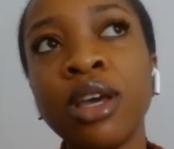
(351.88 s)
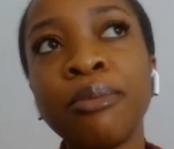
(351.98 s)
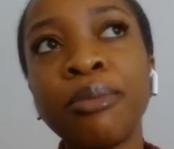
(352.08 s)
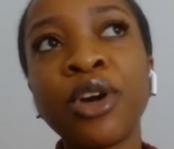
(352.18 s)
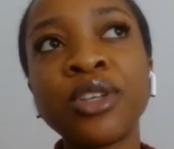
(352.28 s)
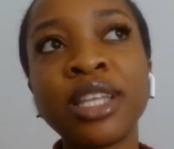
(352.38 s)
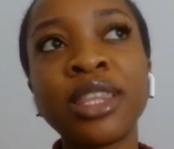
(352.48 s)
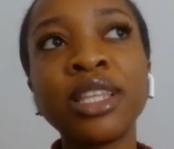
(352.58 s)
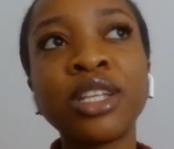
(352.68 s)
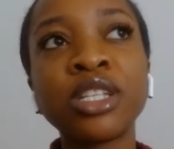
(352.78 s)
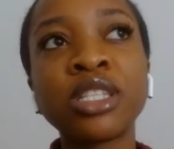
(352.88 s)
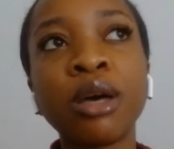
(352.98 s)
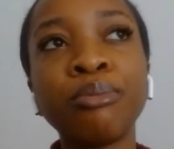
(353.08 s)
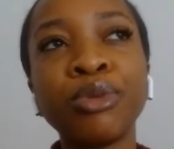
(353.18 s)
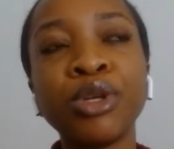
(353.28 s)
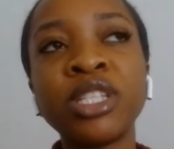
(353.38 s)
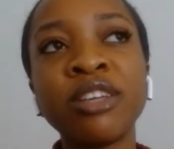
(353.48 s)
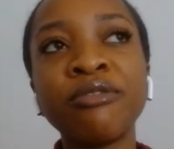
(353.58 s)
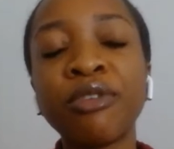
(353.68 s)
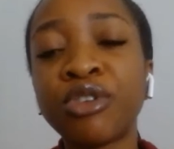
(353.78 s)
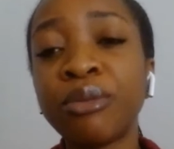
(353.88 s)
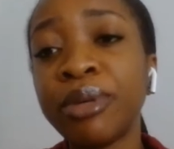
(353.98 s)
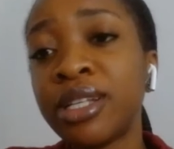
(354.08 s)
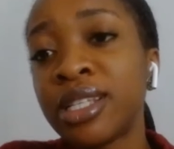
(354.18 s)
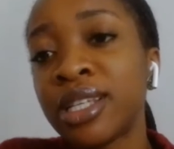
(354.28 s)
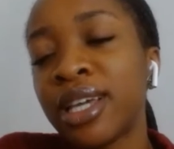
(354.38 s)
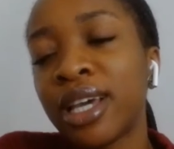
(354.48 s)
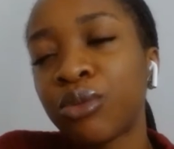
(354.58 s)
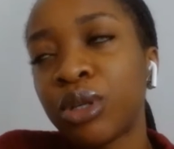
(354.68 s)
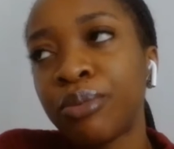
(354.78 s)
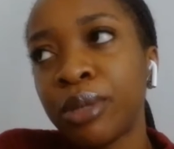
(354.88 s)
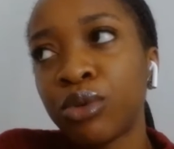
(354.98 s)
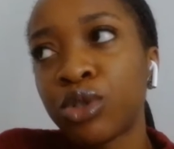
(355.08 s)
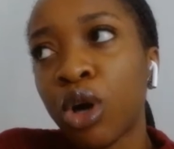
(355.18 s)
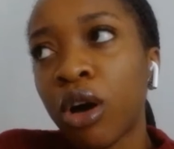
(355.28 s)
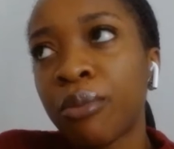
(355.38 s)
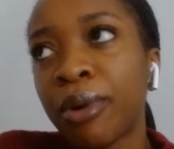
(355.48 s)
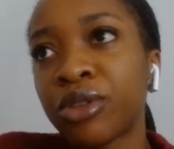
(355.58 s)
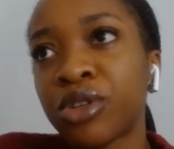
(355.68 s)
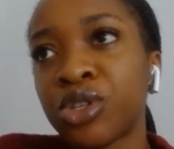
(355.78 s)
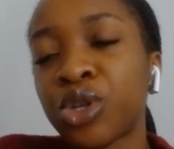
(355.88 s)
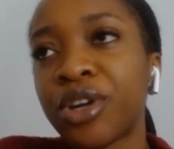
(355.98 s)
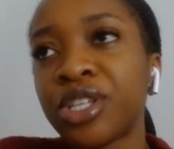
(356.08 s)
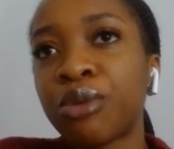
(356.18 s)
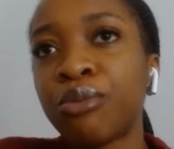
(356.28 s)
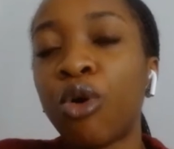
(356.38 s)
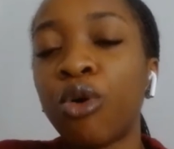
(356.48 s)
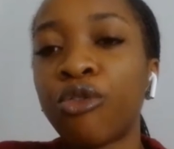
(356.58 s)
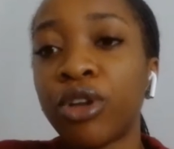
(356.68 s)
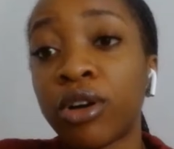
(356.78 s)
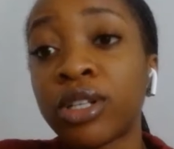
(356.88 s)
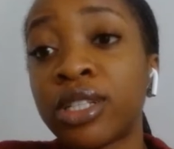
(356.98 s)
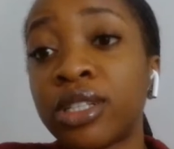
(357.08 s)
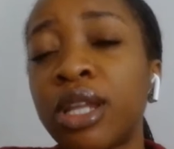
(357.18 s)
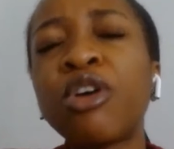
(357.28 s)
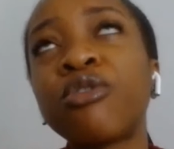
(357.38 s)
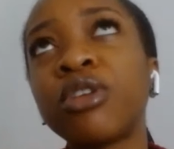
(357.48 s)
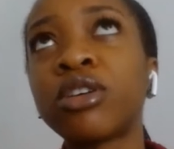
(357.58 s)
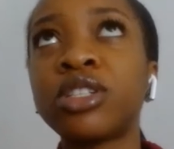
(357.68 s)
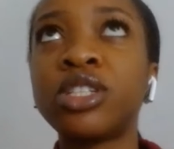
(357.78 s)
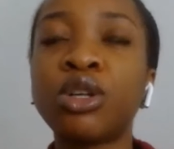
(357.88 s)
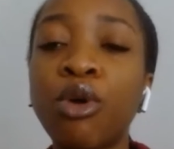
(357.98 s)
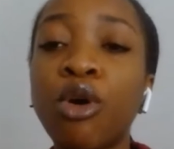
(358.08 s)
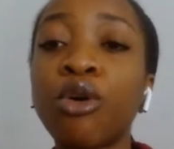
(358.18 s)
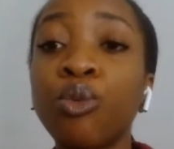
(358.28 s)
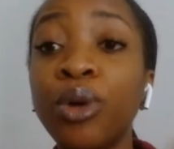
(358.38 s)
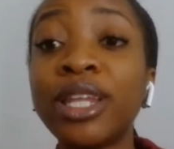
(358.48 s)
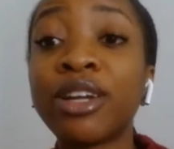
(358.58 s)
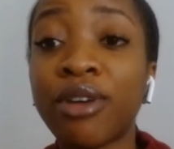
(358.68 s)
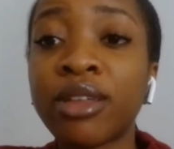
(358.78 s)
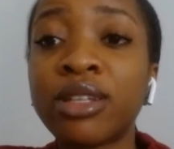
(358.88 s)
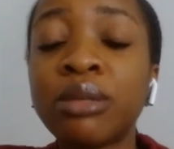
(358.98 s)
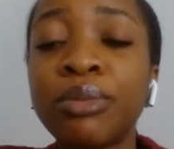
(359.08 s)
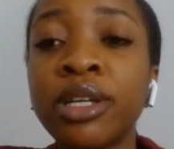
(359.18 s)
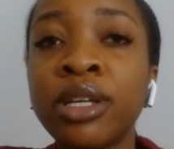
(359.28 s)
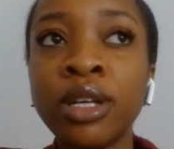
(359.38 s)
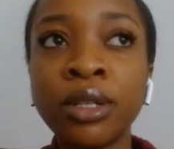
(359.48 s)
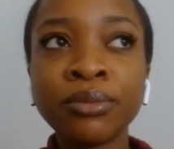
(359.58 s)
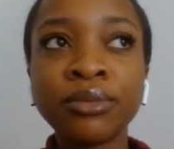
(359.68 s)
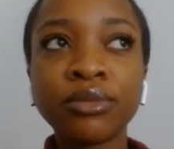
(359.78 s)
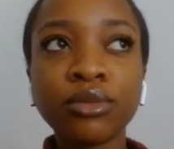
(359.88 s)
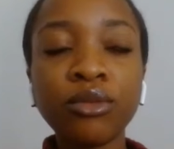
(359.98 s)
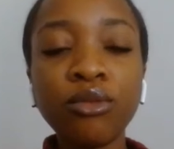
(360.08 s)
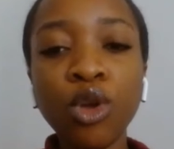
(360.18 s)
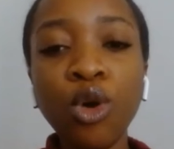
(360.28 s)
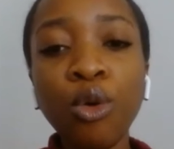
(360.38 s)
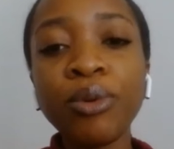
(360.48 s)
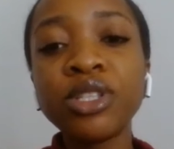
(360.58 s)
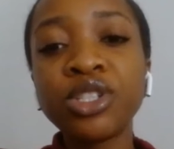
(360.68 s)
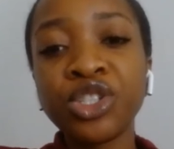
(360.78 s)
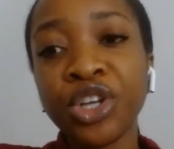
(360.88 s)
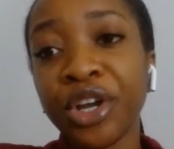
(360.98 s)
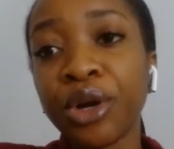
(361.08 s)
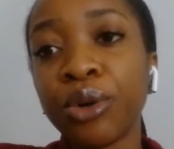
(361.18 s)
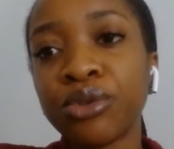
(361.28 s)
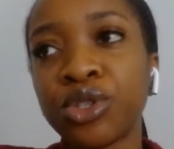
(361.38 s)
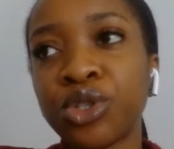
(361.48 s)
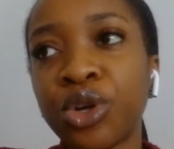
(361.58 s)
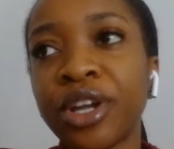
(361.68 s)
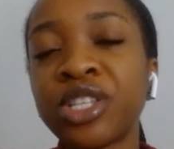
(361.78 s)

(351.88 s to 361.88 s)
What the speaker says: Because I think there's beauty in vulnerability. And when people talk about their stories, you're more you're more willing rather to be open to share your own story.